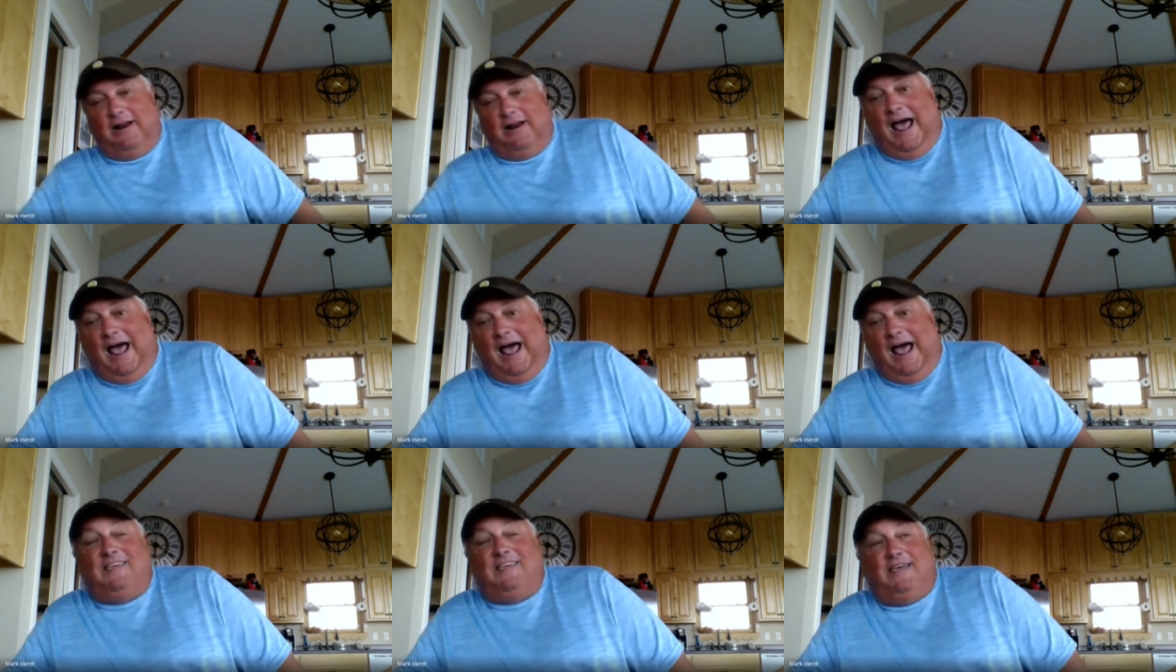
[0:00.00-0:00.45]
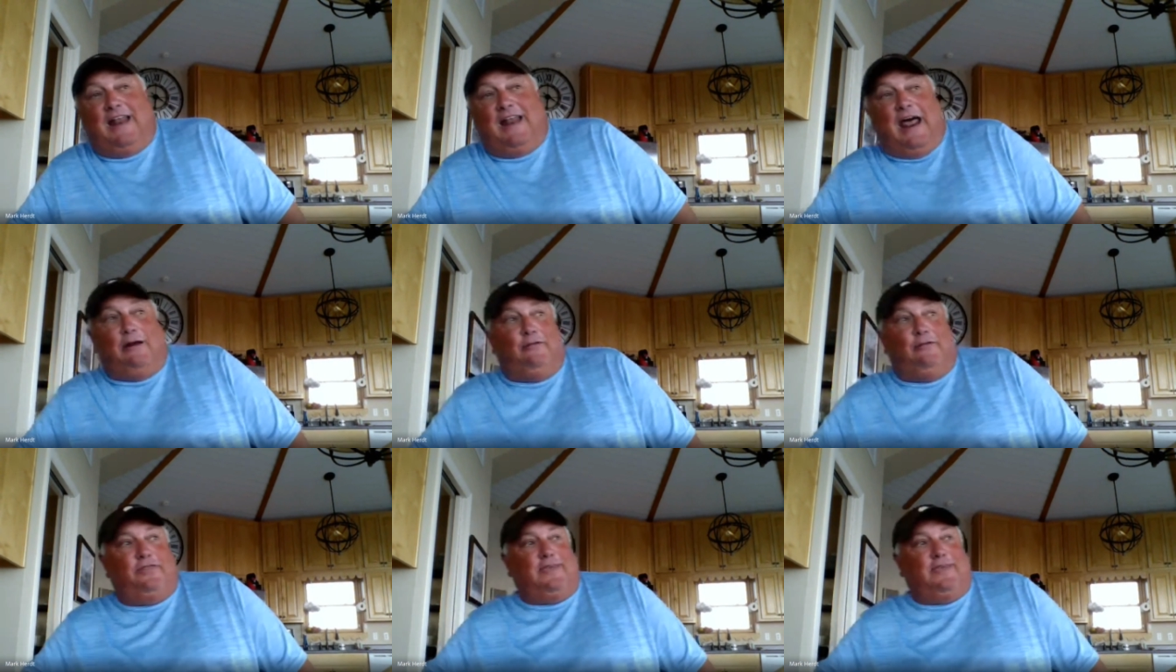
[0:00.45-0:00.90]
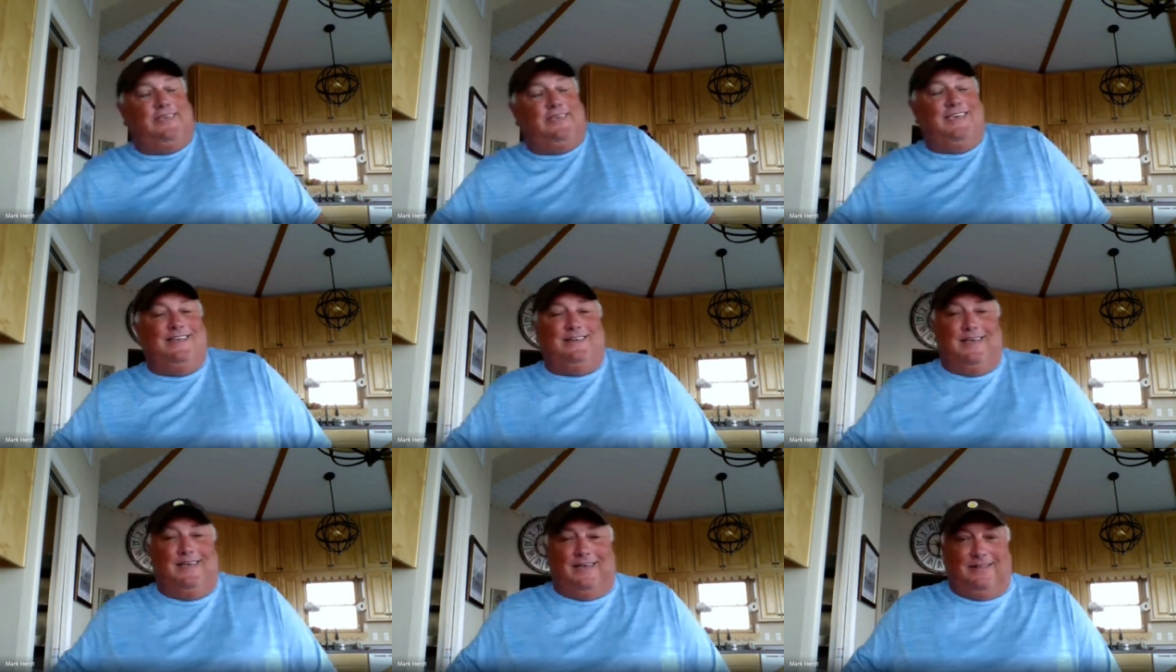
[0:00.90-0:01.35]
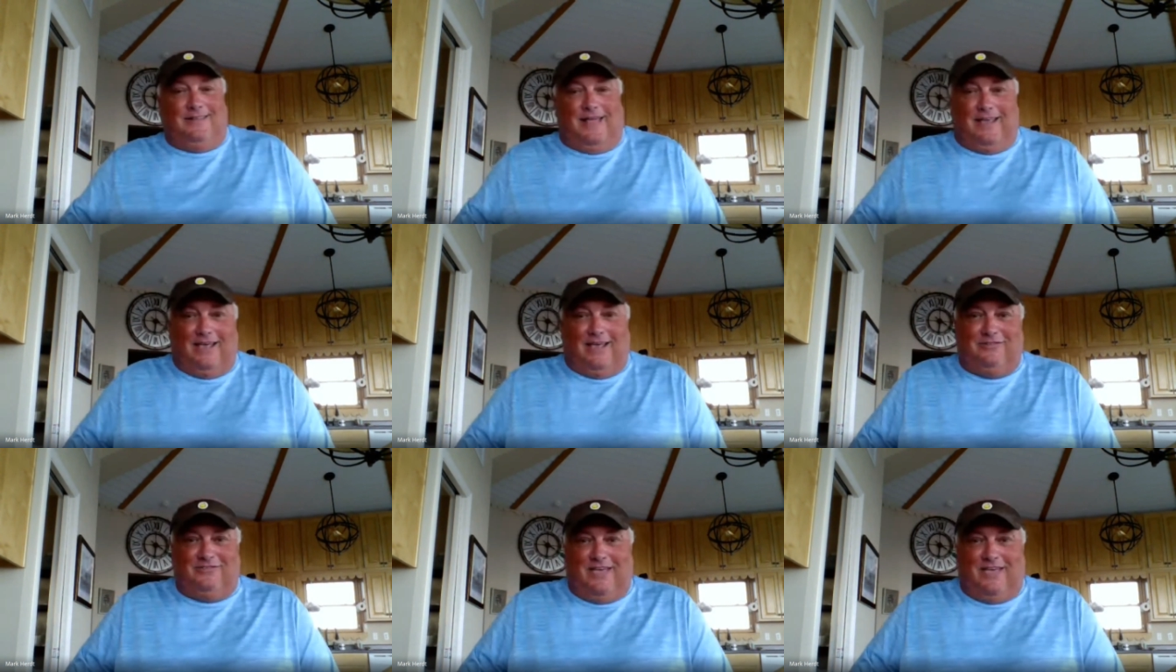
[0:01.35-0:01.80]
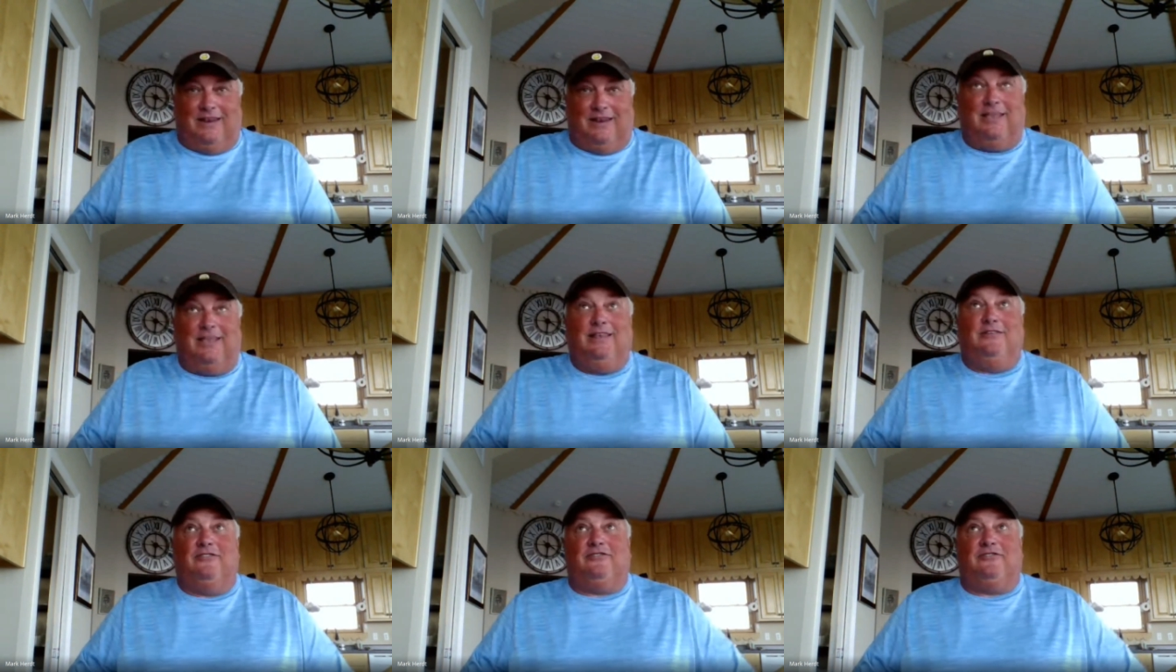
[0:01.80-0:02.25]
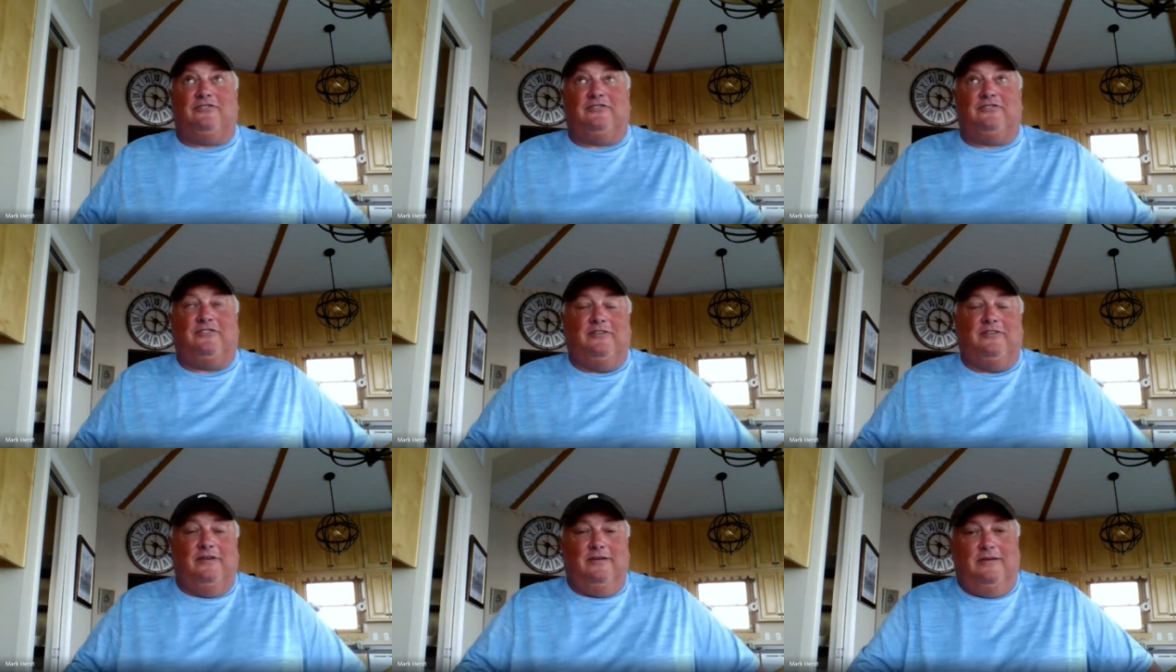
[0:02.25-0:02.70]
And I did. I don't think he did. Like I said, he just